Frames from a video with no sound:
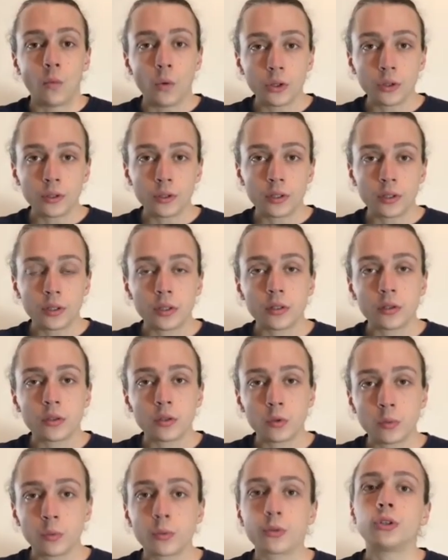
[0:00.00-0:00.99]
Once
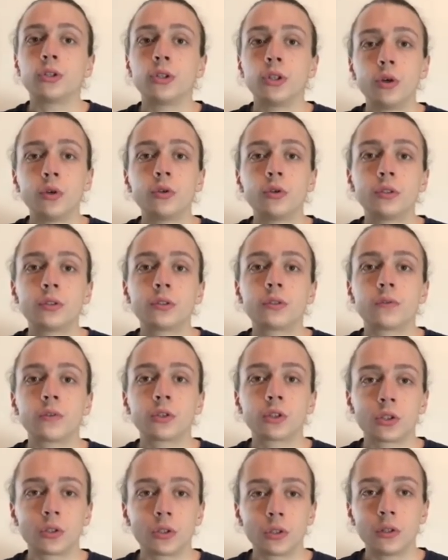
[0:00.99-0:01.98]
supernodes
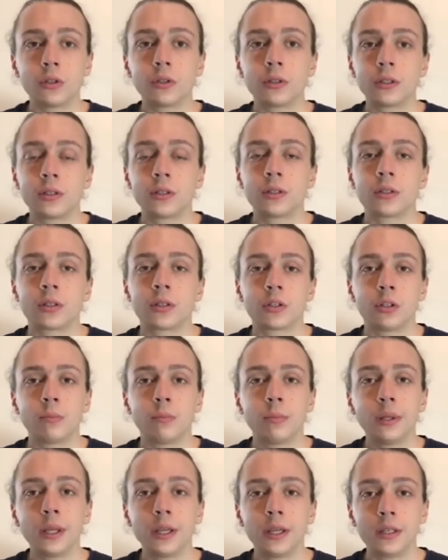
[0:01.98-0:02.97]
functionalities are
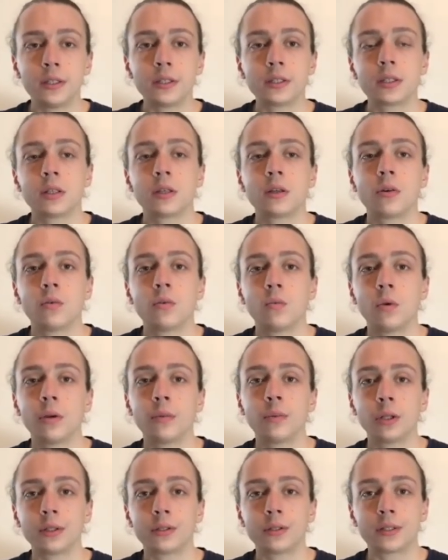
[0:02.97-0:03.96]
in place,
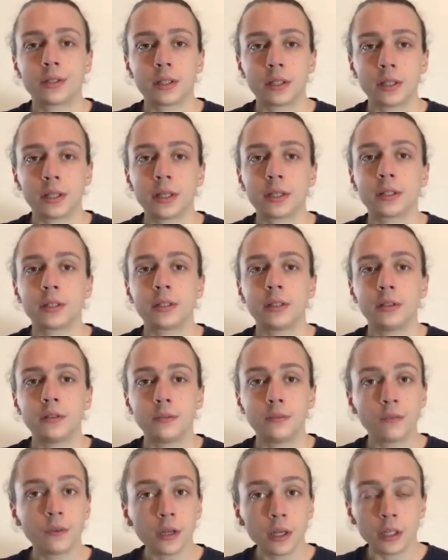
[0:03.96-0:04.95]
we will select and
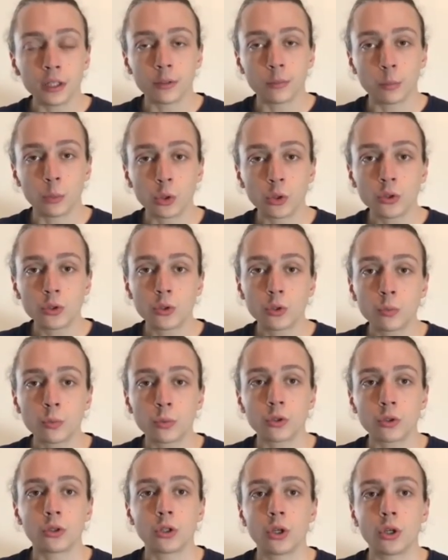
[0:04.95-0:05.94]
invite more
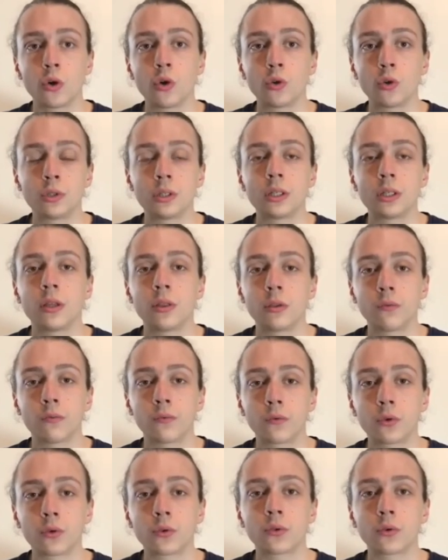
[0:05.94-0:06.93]
supernodes in
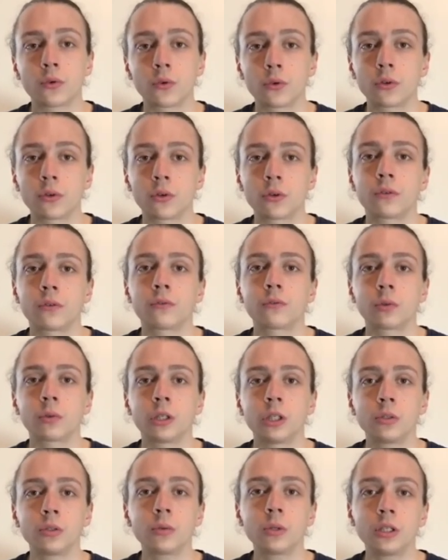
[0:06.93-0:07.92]
the fourth quarter of
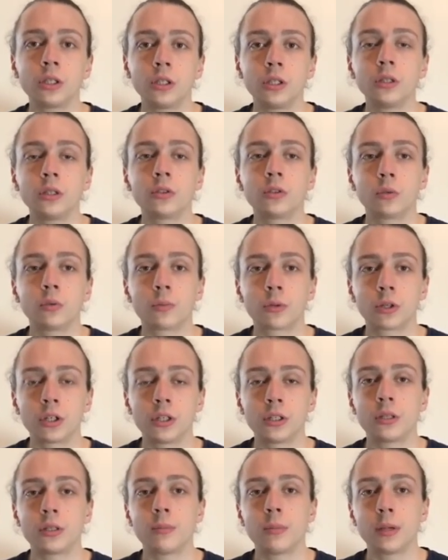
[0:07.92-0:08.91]
2020 to
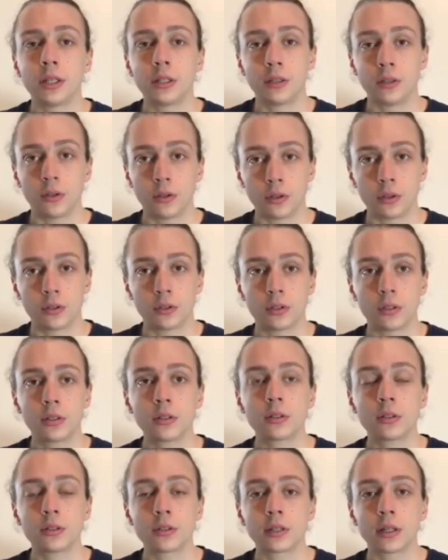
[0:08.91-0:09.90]
participate in the
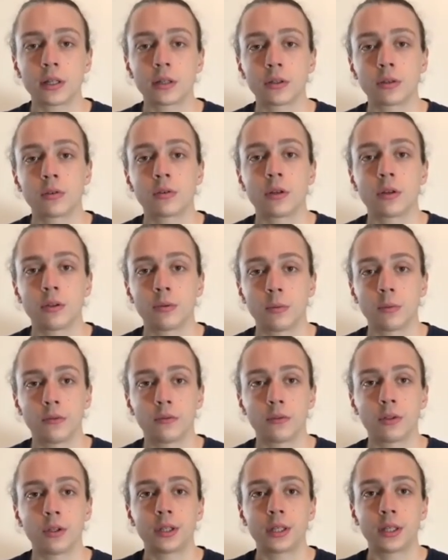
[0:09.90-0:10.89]
consensus algorithm
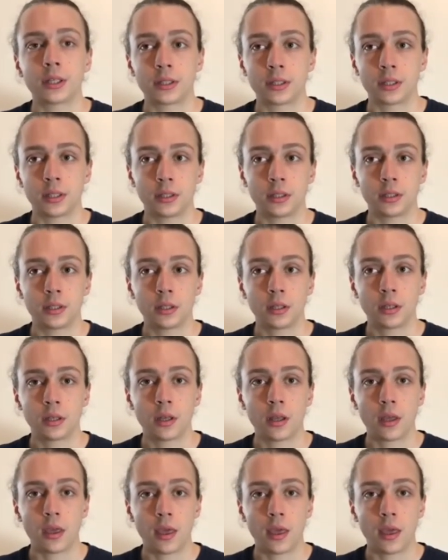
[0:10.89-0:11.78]
of the testnet.